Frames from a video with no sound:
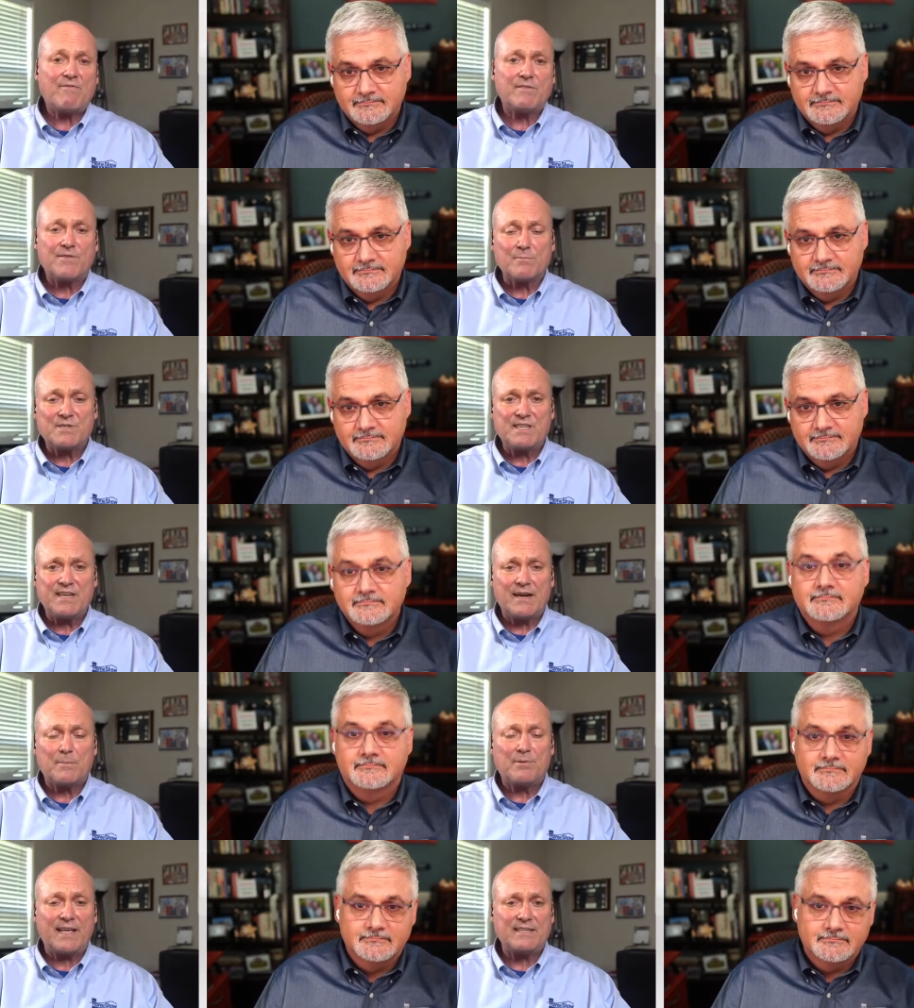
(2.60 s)
Speaker 1: Pravin
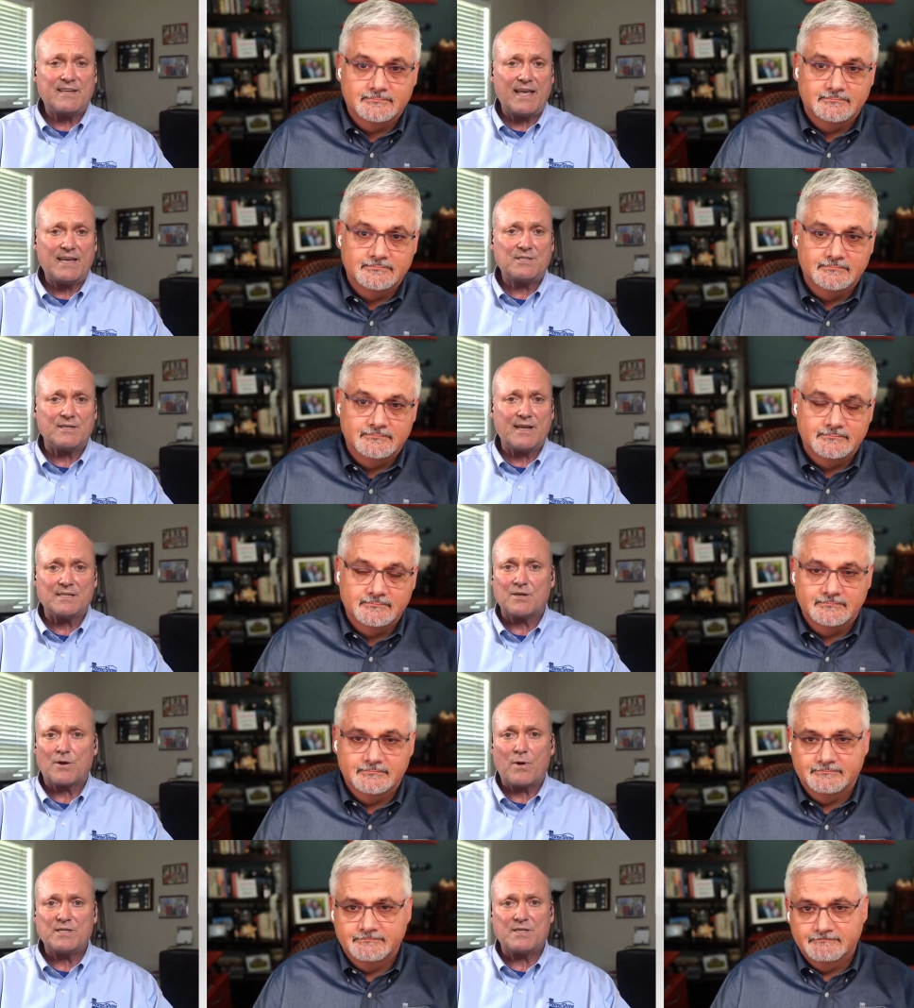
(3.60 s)
from Sienna
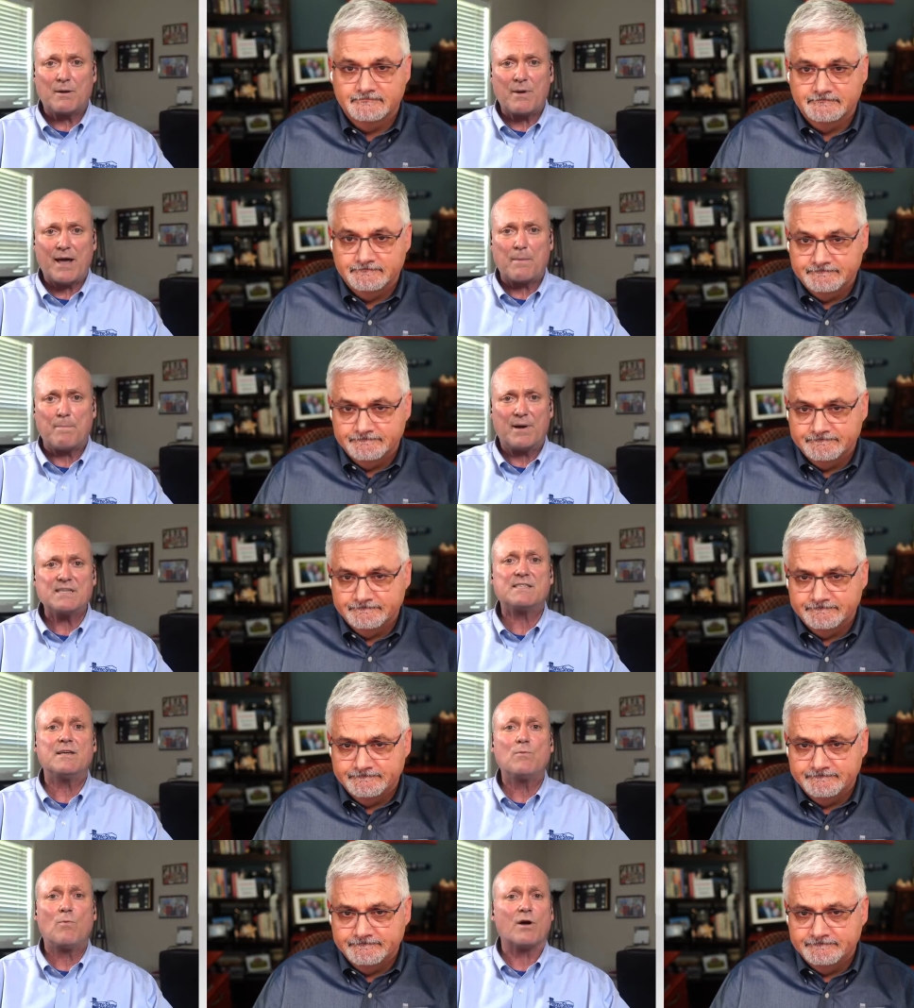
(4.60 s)
Plantation has a question about a
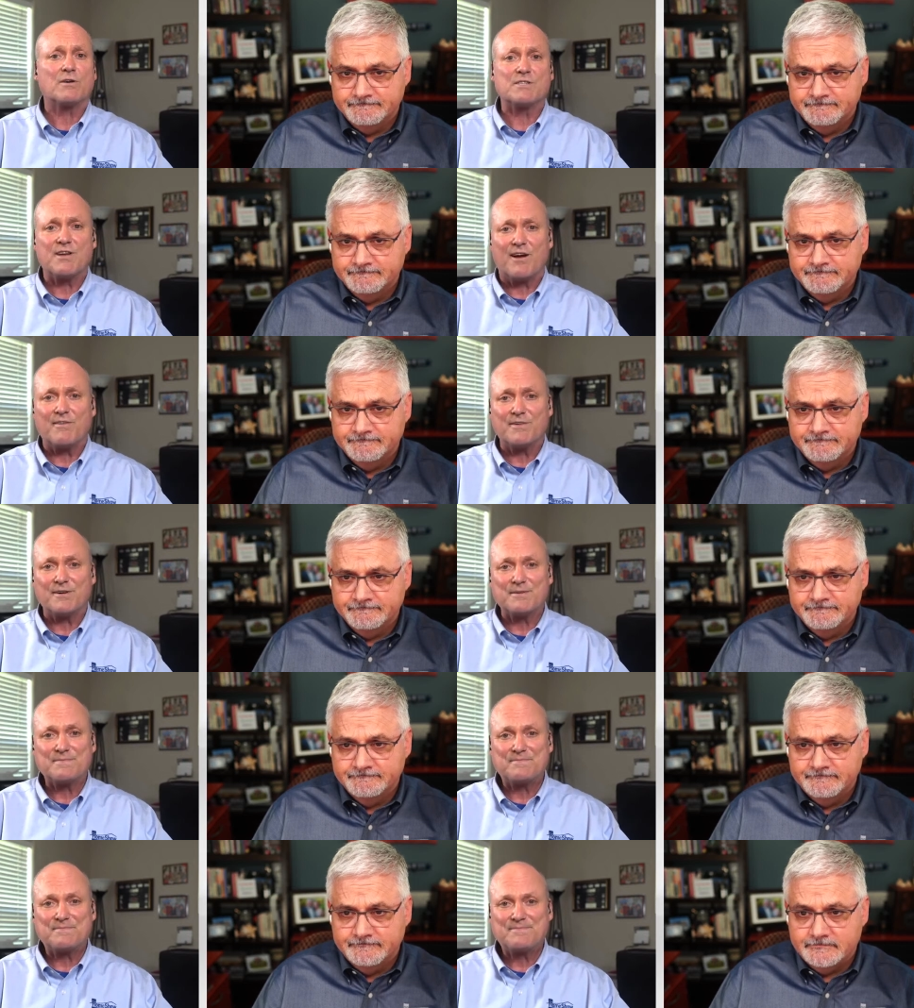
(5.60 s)
busted water
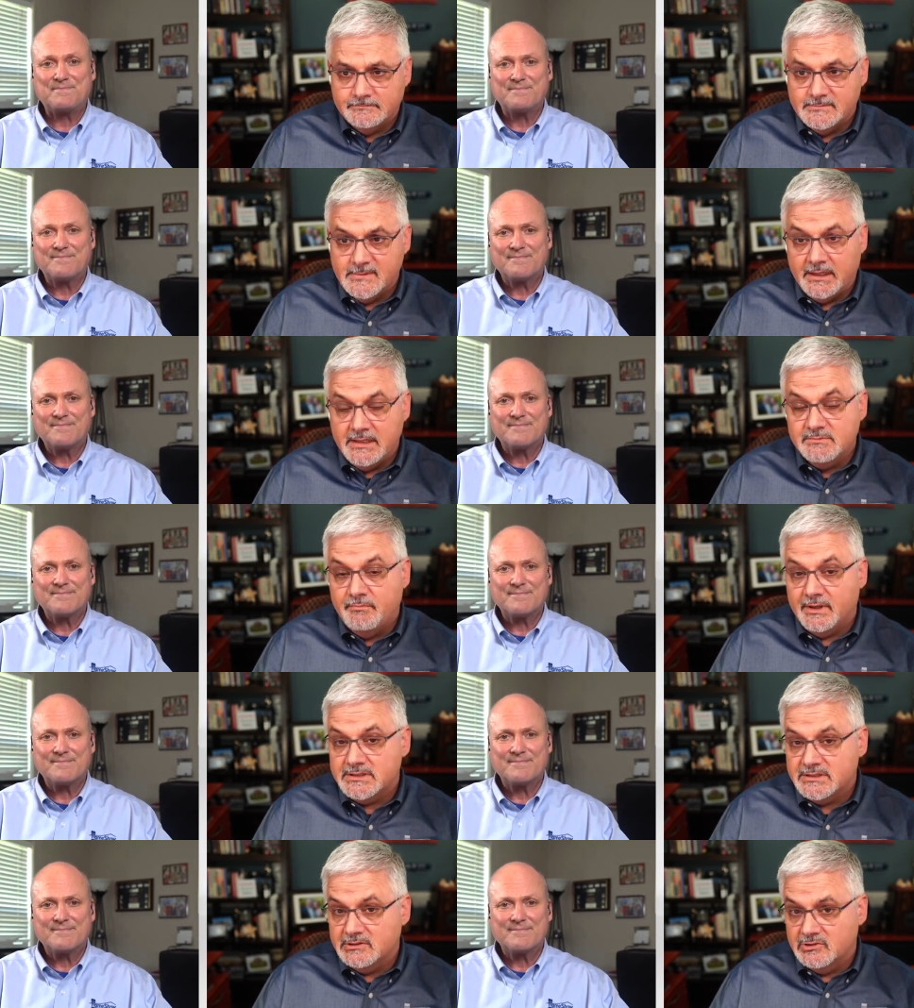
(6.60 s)
softener.
Speaker 2: Yeah, his
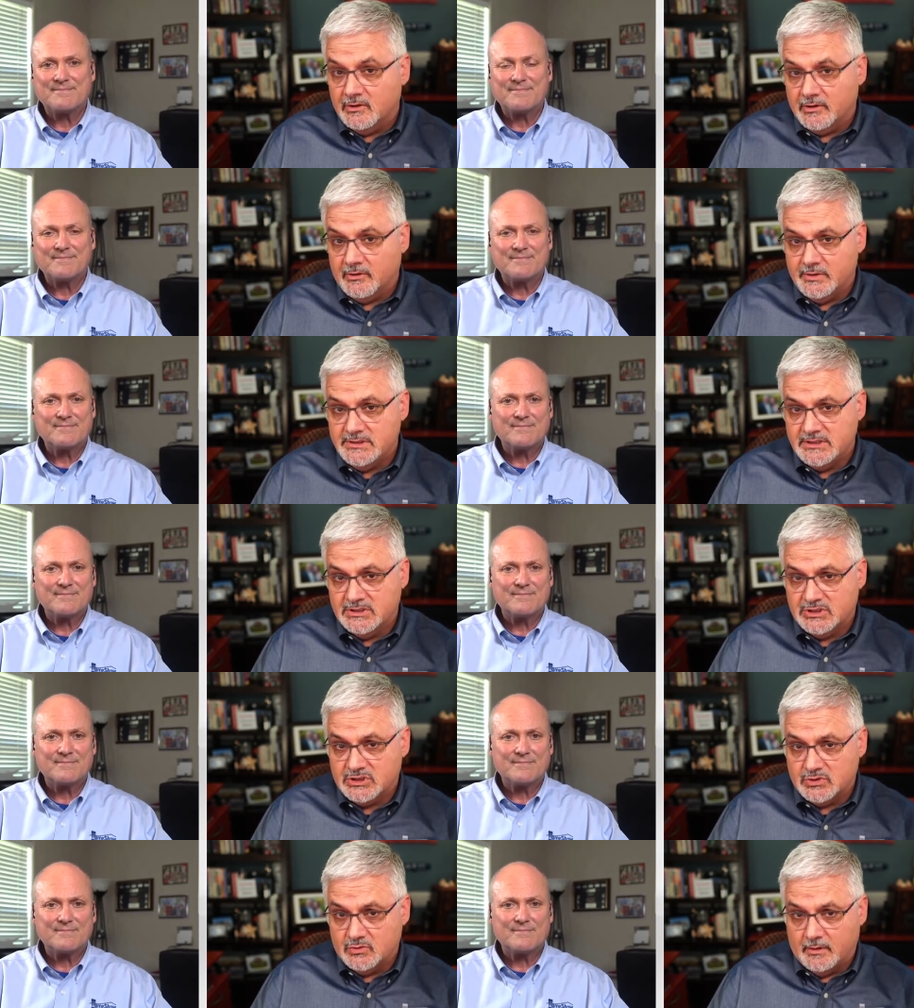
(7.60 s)
busted during a recent
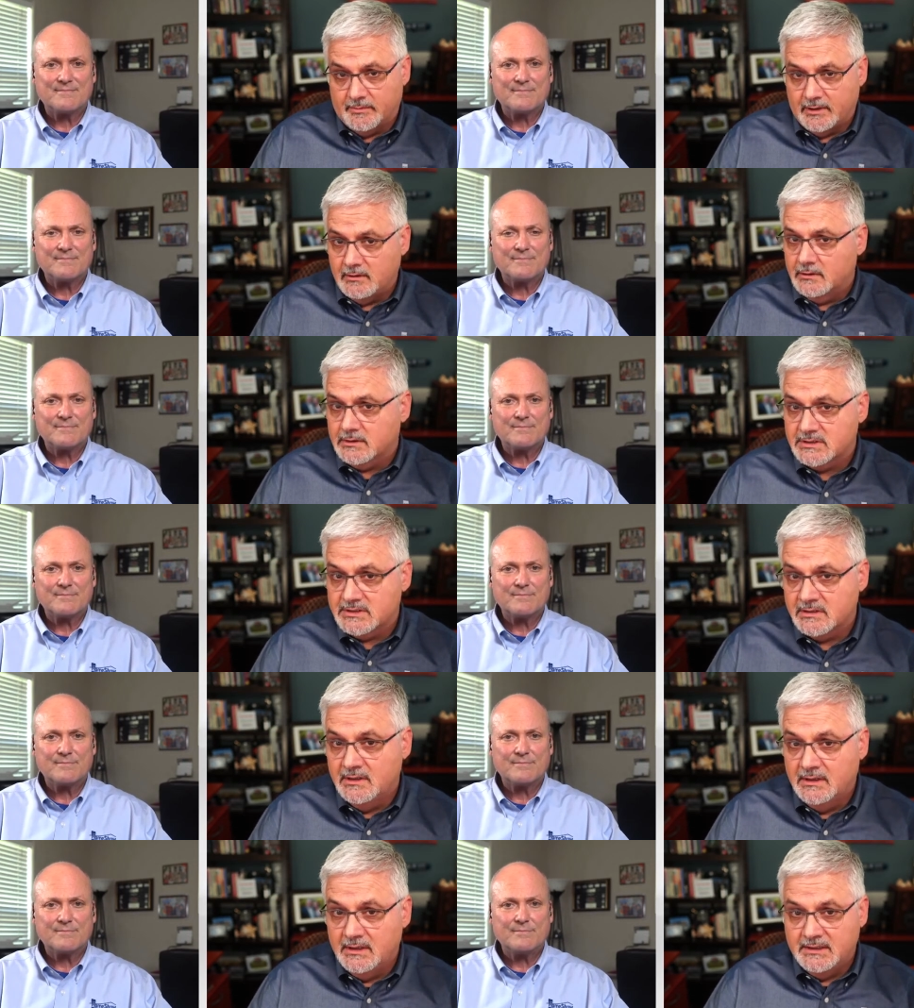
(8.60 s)
storm, and it looks
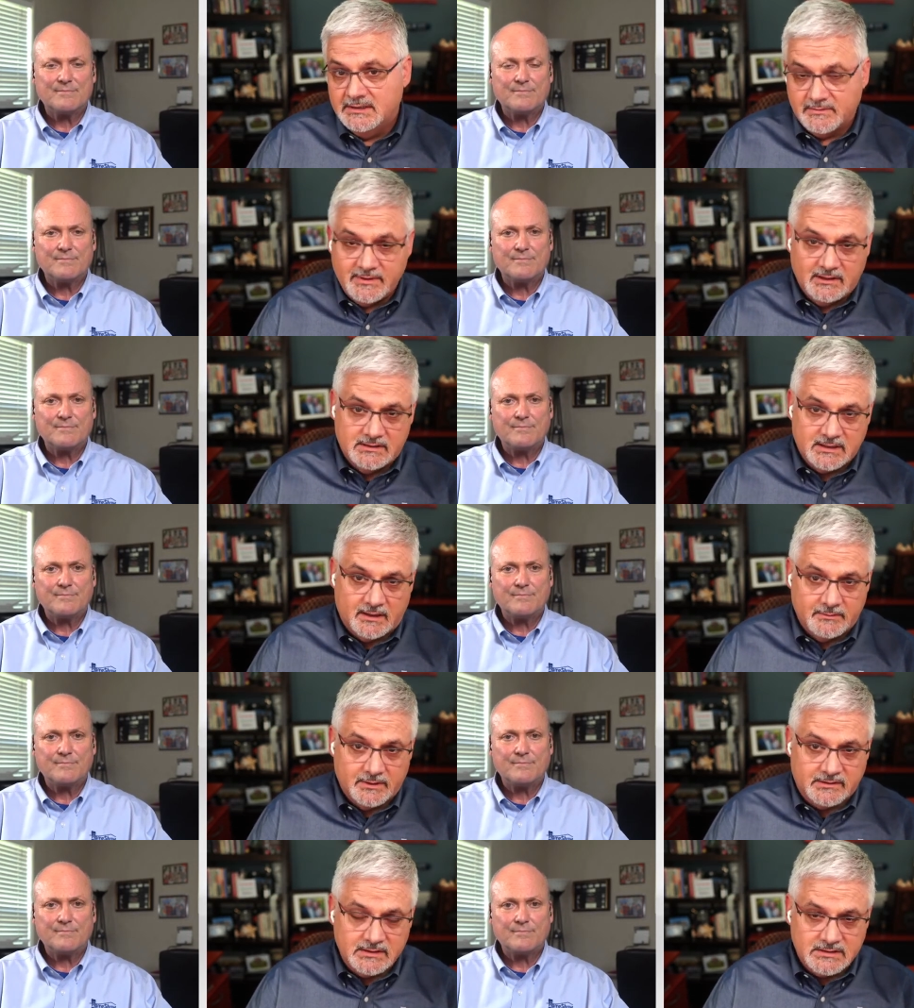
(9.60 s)
to me, Tom,
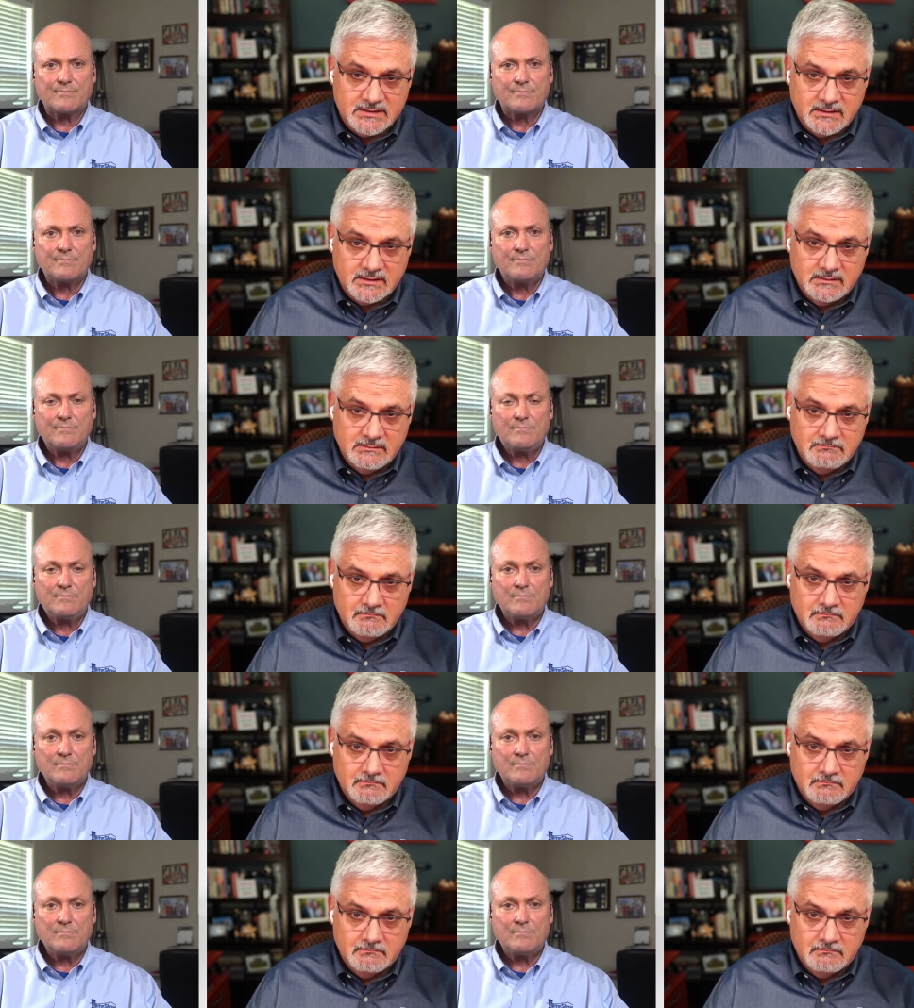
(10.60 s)
like this thing